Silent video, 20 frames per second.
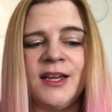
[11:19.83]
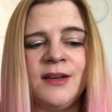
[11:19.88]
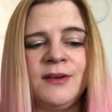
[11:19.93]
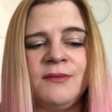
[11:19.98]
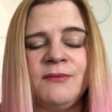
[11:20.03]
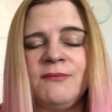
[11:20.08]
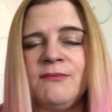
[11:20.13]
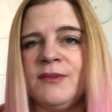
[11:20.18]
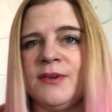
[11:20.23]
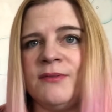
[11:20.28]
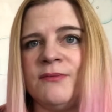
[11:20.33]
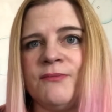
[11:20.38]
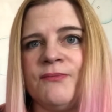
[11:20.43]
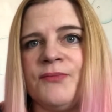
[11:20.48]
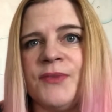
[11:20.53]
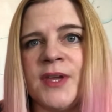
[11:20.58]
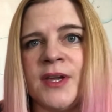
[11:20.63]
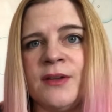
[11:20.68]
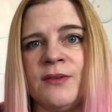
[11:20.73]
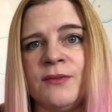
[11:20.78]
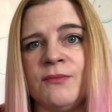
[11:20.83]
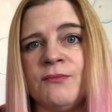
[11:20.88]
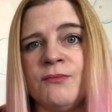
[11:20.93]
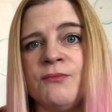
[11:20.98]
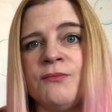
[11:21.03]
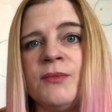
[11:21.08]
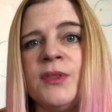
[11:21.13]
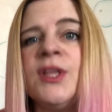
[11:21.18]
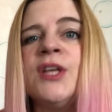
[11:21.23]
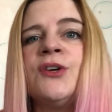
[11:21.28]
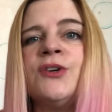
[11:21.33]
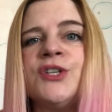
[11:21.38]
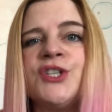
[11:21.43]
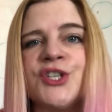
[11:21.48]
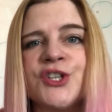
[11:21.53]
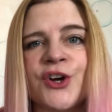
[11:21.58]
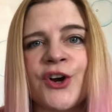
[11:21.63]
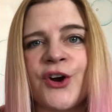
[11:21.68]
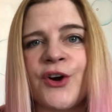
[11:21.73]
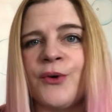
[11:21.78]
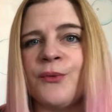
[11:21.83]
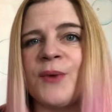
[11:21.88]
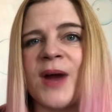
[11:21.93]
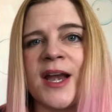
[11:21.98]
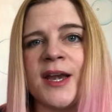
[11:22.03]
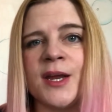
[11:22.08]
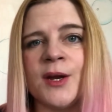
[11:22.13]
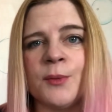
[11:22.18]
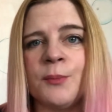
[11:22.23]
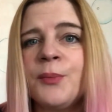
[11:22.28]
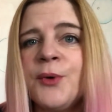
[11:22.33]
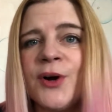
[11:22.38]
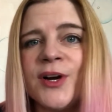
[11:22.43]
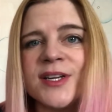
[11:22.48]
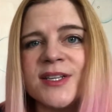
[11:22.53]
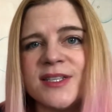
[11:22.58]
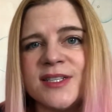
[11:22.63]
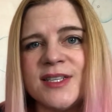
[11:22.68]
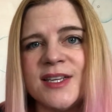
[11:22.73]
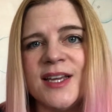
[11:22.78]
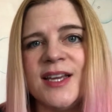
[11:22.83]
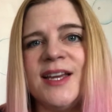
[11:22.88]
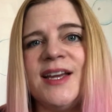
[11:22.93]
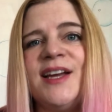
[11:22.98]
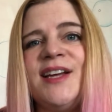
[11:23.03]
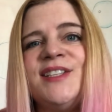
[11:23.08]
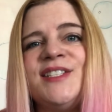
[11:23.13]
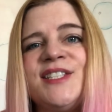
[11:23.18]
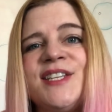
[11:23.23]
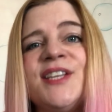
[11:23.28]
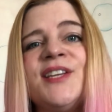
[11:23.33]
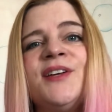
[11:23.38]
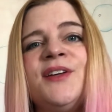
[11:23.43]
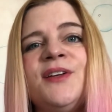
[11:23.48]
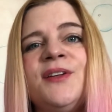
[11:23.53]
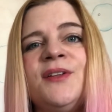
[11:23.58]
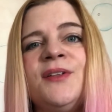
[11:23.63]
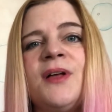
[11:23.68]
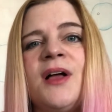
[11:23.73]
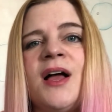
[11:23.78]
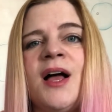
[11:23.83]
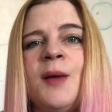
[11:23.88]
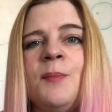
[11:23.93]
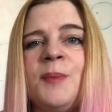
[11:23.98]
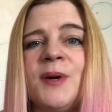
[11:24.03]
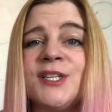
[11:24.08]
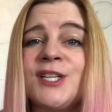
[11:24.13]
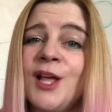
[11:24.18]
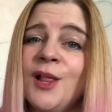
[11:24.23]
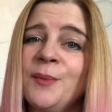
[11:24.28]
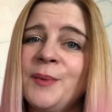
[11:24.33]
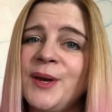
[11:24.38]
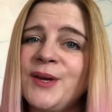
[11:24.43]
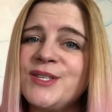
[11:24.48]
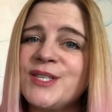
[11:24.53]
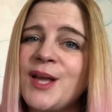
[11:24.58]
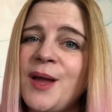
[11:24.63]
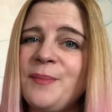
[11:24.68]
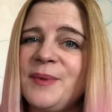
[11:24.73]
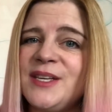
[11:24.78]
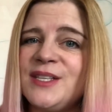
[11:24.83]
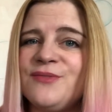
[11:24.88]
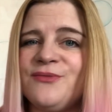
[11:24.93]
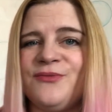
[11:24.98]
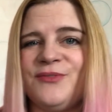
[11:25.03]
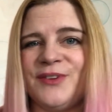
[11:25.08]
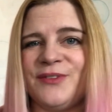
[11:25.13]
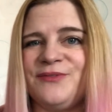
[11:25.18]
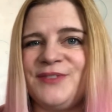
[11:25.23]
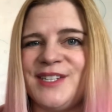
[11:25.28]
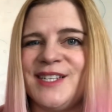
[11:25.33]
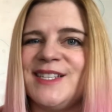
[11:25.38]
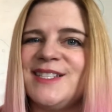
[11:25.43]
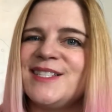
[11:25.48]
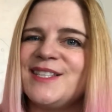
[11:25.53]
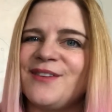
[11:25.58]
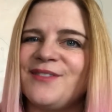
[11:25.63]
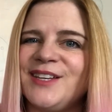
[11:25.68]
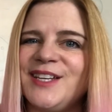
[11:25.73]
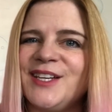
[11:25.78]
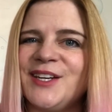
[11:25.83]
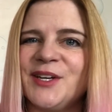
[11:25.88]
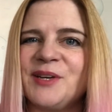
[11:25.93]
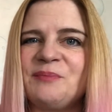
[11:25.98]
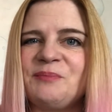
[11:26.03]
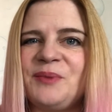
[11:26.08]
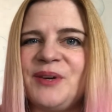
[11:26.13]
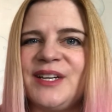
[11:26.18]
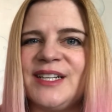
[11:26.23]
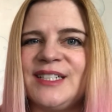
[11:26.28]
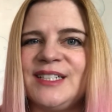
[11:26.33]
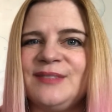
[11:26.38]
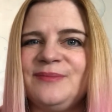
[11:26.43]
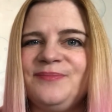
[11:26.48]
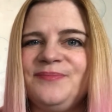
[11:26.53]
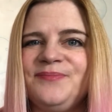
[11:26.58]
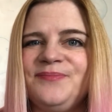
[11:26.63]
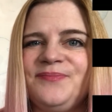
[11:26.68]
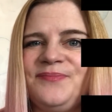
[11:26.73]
in literature or writing or books until Bartolomeo Scappi's 1570 cookbook.